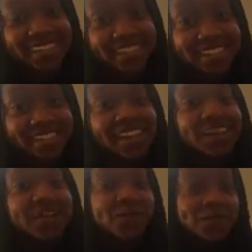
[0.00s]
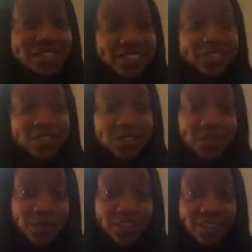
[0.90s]
he went to New
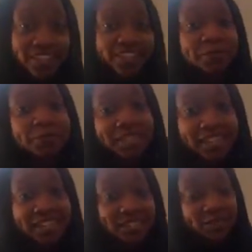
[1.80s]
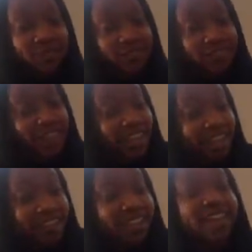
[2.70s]
York, married his wife
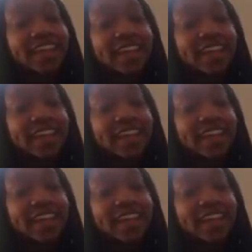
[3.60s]
Anna,